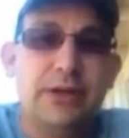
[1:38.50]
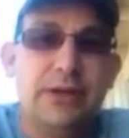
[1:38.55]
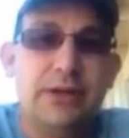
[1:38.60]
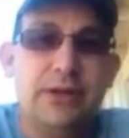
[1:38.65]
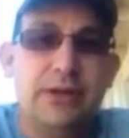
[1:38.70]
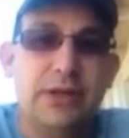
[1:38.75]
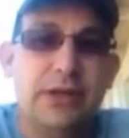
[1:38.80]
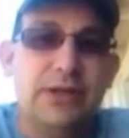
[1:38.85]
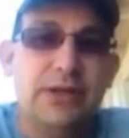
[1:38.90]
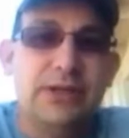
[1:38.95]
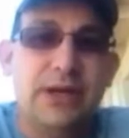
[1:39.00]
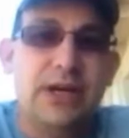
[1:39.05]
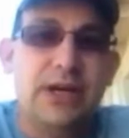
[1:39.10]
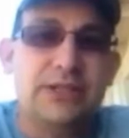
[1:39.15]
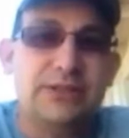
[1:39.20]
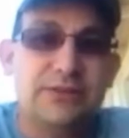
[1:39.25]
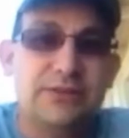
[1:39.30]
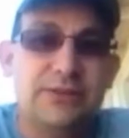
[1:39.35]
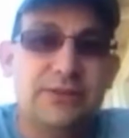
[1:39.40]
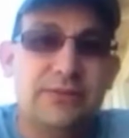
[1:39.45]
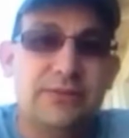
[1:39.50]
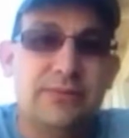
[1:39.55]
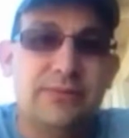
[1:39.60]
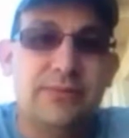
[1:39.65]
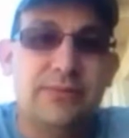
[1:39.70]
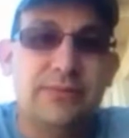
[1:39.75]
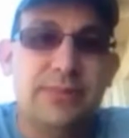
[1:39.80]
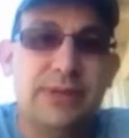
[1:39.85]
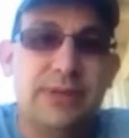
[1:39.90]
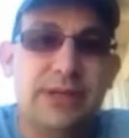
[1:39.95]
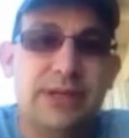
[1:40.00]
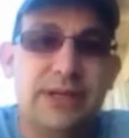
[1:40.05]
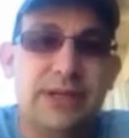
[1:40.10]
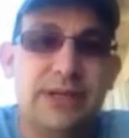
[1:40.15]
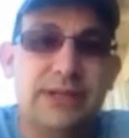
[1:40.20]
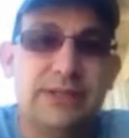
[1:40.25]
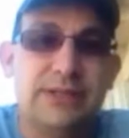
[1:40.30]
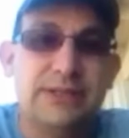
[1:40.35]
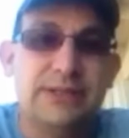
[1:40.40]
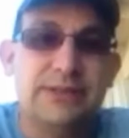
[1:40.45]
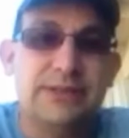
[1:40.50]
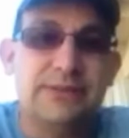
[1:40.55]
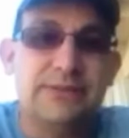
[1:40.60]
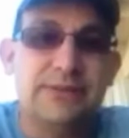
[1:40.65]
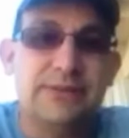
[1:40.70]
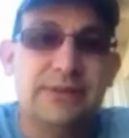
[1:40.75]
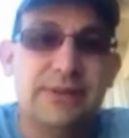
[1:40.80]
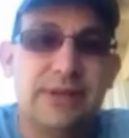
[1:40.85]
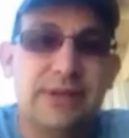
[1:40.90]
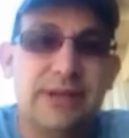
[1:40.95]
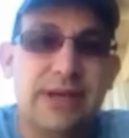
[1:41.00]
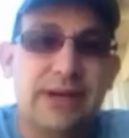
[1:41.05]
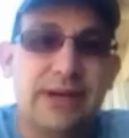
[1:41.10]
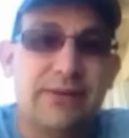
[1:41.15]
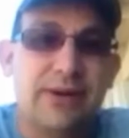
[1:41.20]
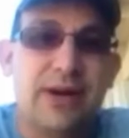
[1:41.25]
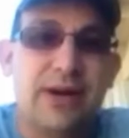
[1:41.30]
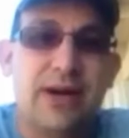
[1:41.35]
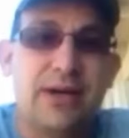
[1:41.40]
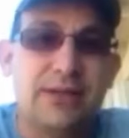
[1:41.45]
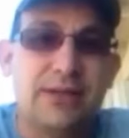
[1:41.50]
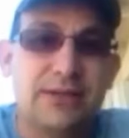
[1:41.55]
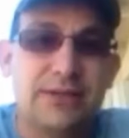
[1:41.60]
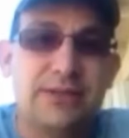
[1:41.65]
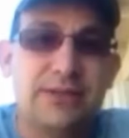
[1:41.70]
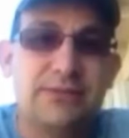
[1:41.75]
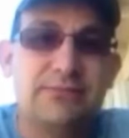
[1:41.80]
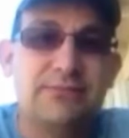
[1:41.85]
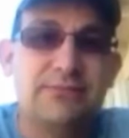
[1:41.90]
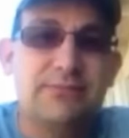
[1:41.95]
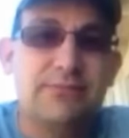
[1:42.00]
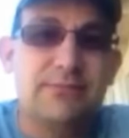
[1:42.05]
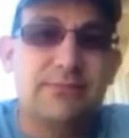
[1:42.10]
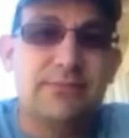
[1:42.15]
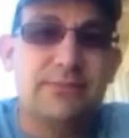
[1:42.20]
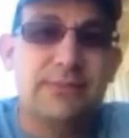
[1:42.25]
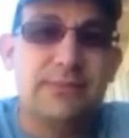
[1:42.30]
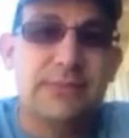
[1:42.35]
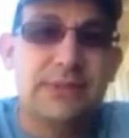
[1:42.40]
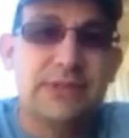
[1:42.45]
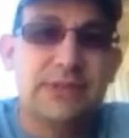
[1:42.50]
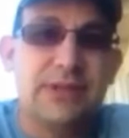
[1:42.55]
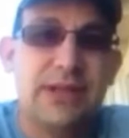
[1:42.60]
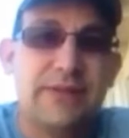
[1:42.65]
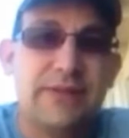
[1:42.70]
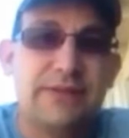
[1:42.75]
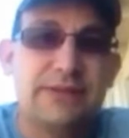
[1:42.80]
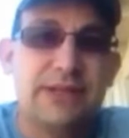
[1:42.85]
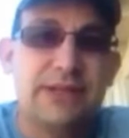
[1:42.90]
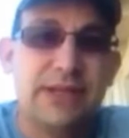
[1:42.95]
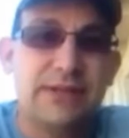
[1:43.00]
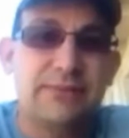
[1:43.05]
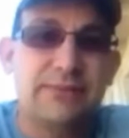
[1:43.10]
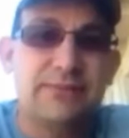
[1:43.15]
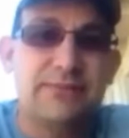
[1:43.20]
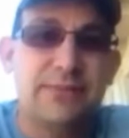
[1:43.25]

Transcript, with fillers: you need to talk to him because the guy rocks. That's all I have to say.